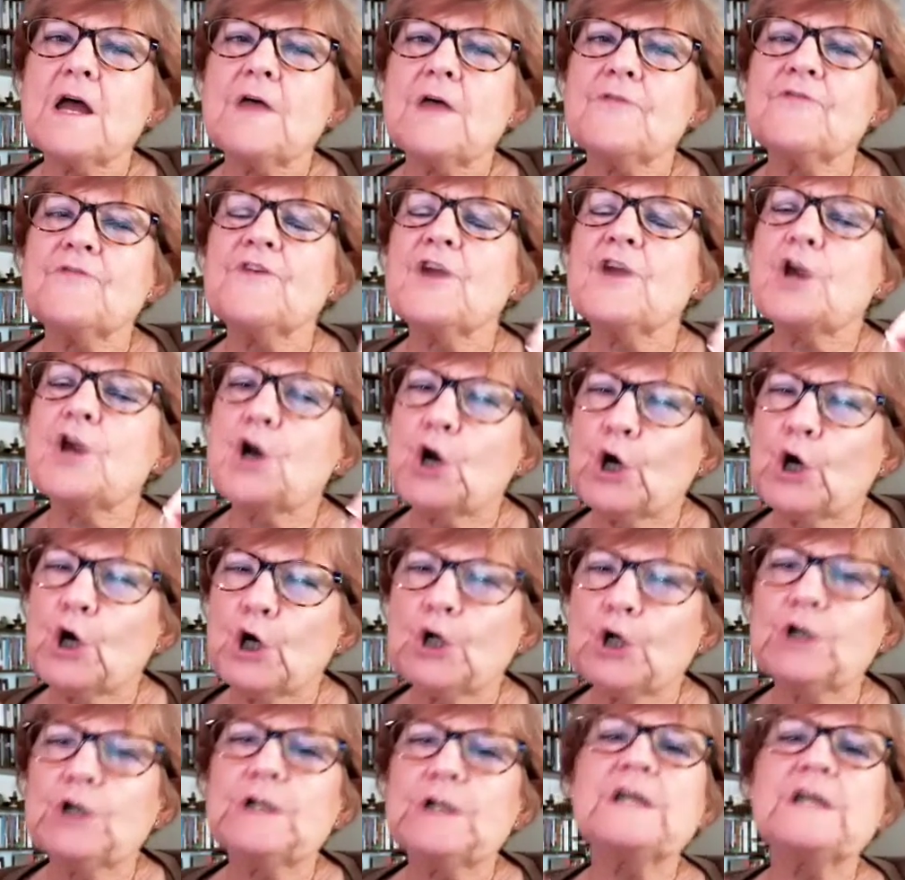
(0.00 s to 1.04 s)
the
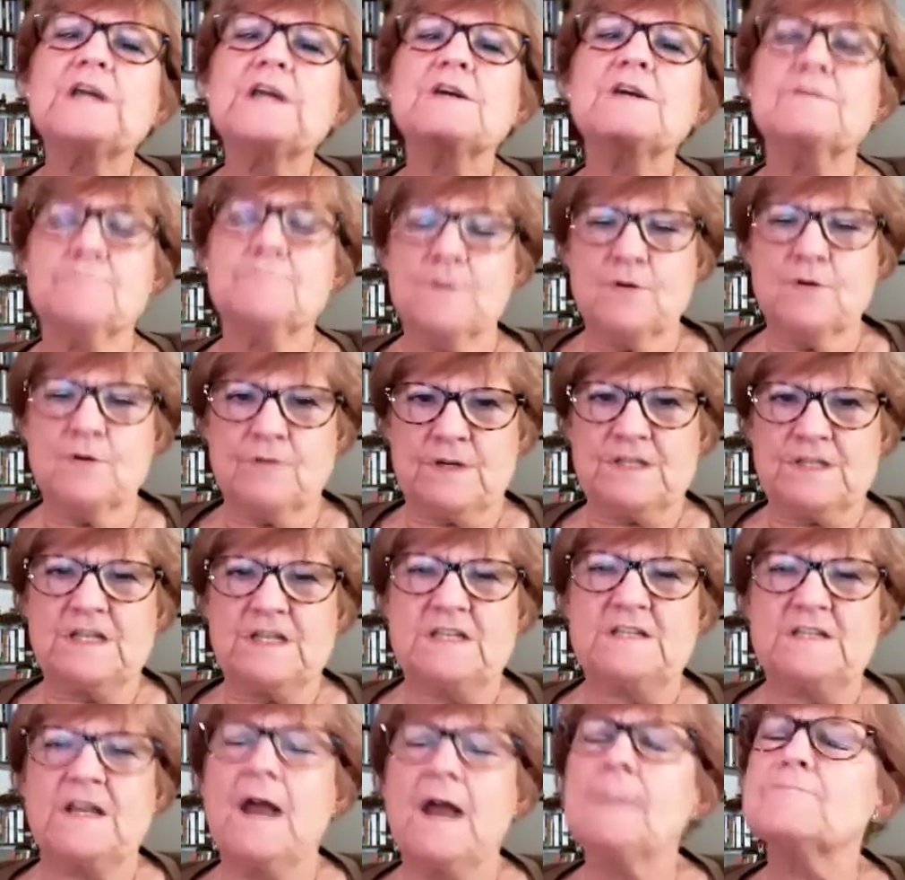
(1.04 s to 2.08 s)
early
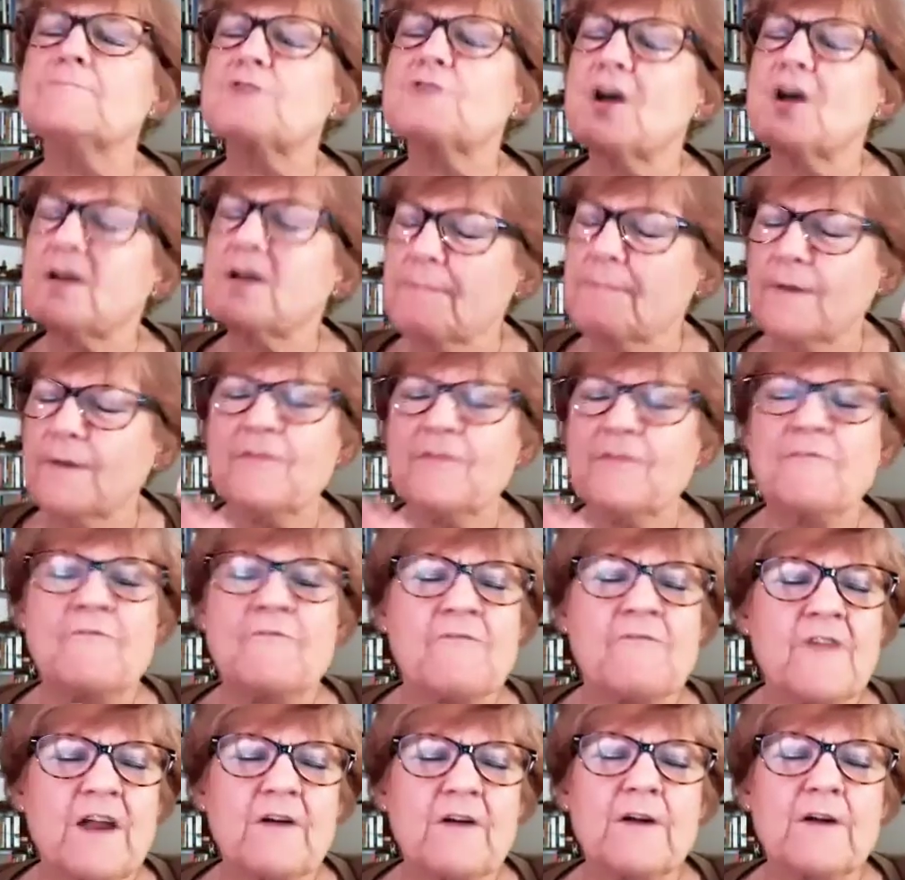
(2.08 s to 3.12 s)
communities, and I'm talking about the
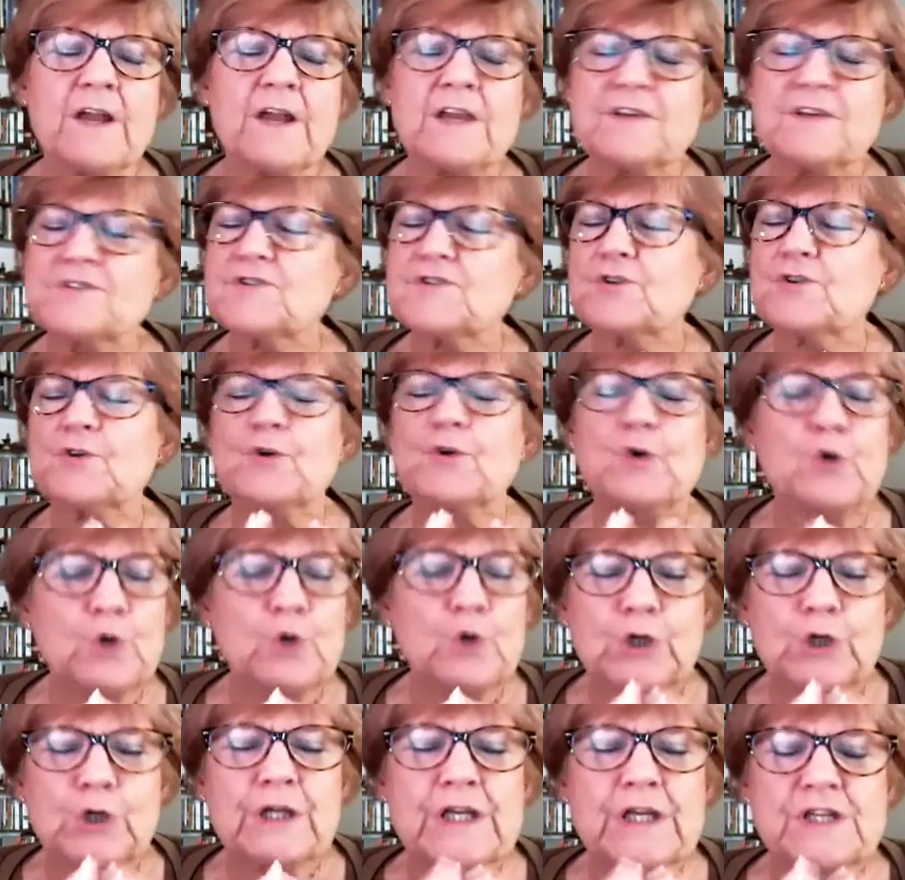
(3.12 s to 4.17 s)
various
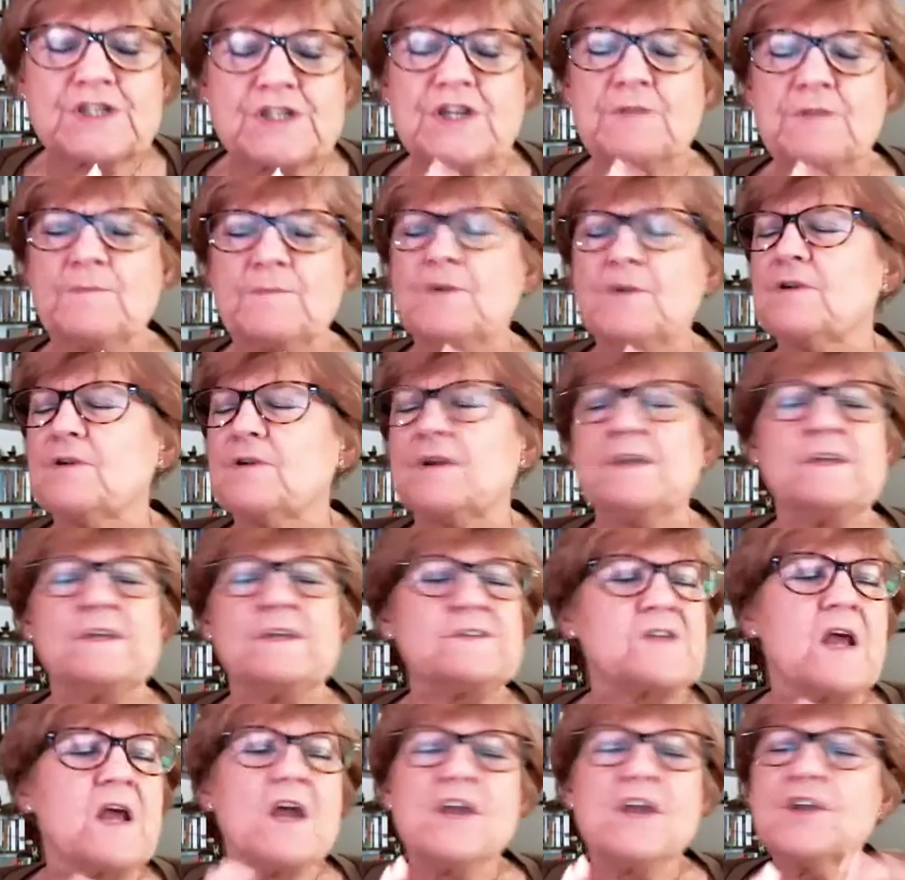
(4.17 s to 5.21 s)
earliest
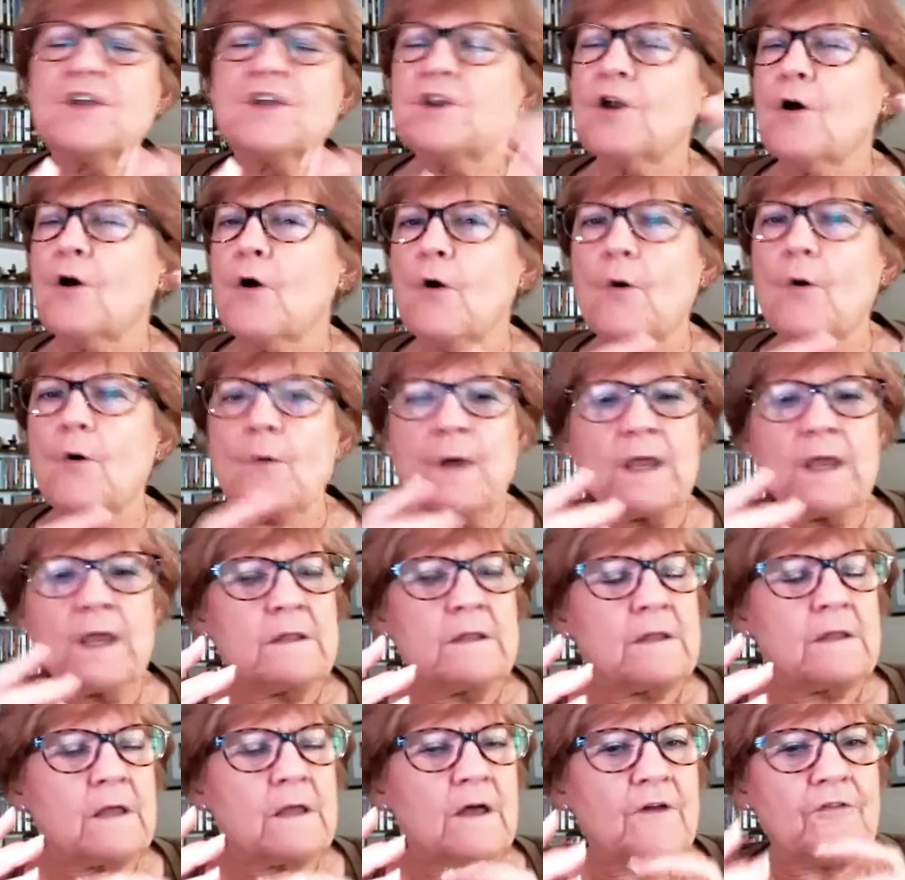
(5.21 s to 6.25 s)
communities, in
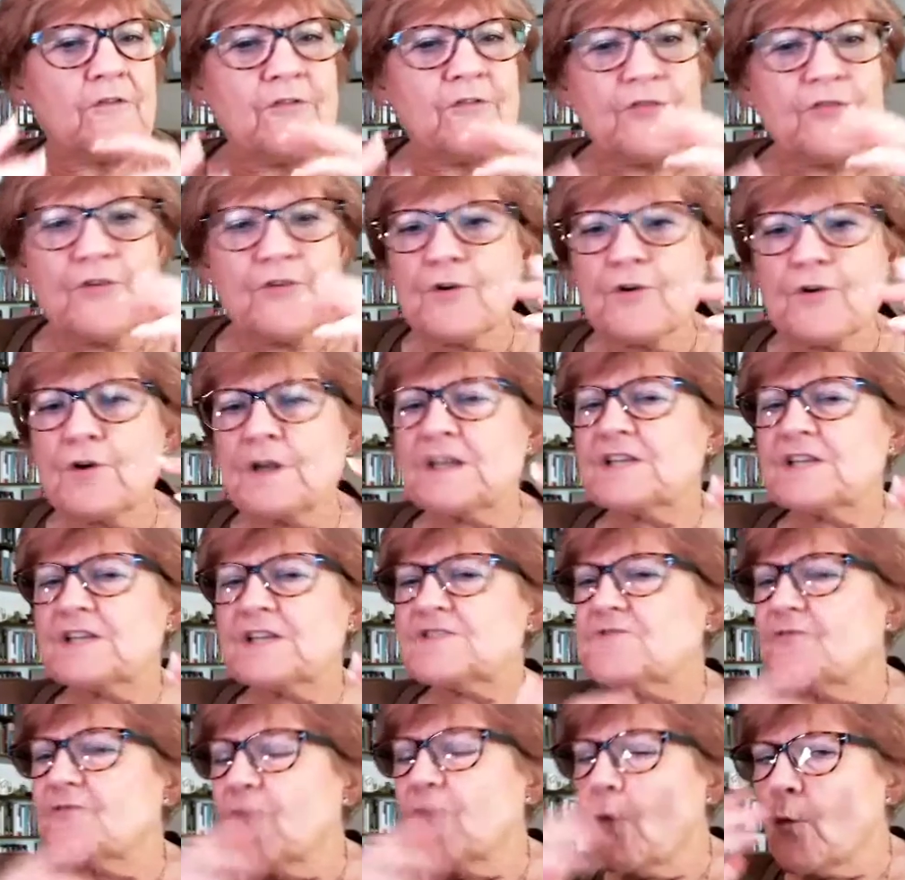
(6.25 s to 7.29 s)
the 30s,
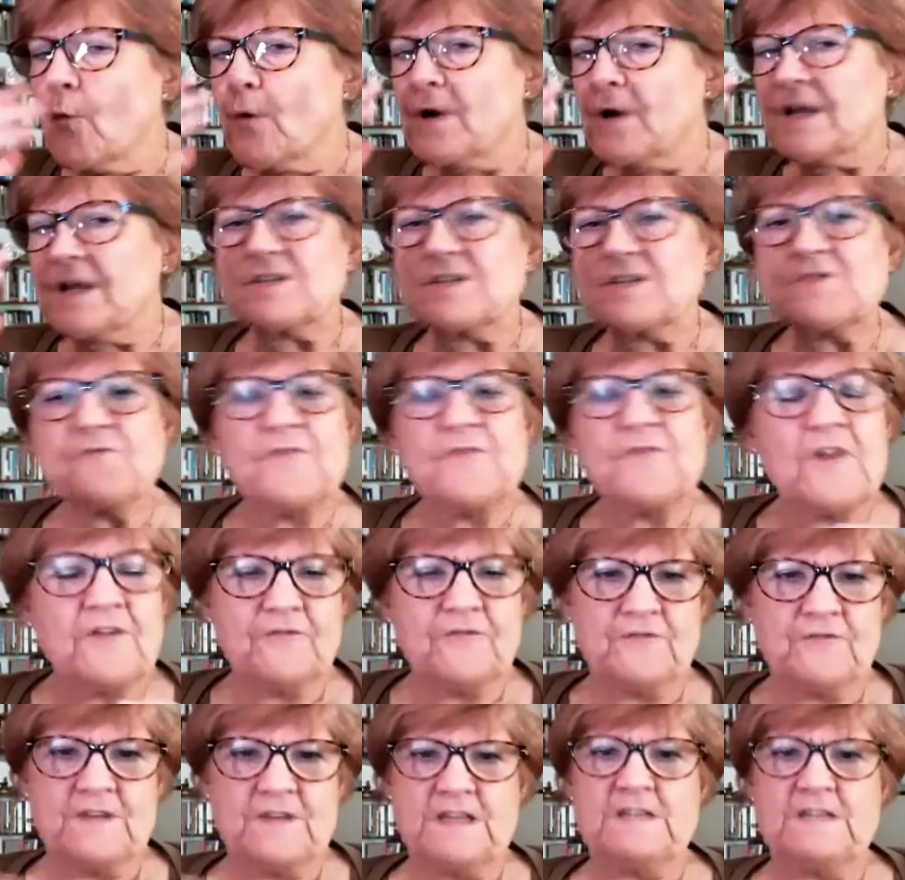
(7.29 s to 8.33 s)
40s,
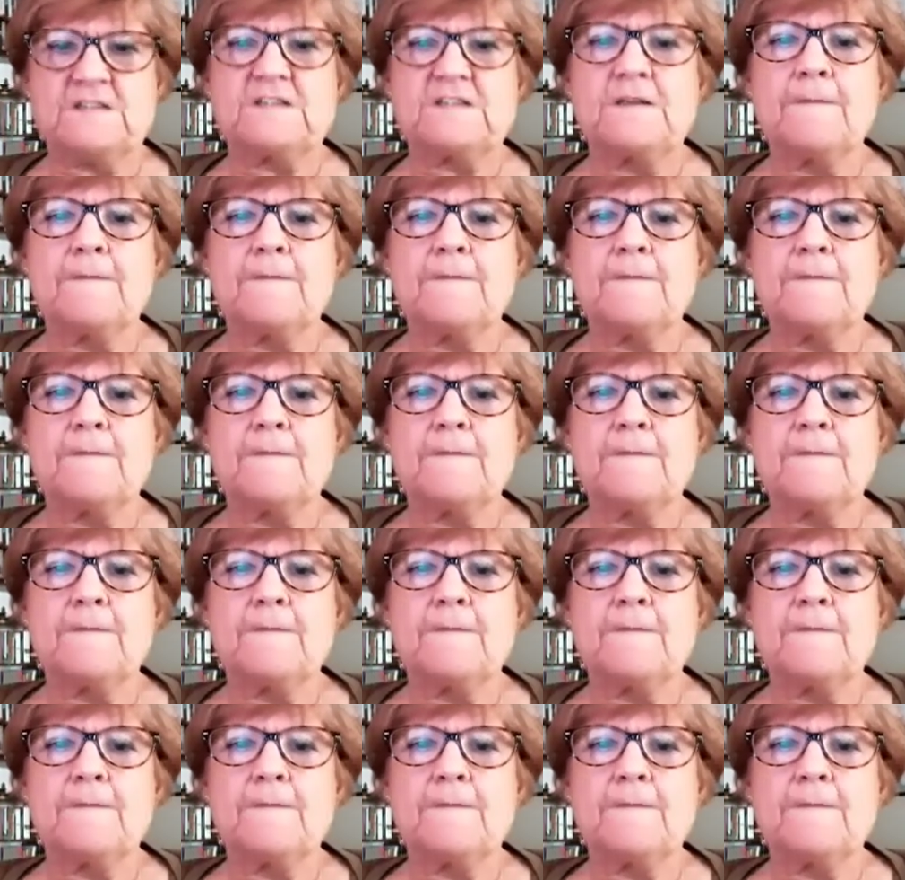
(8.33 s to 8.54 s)
50s,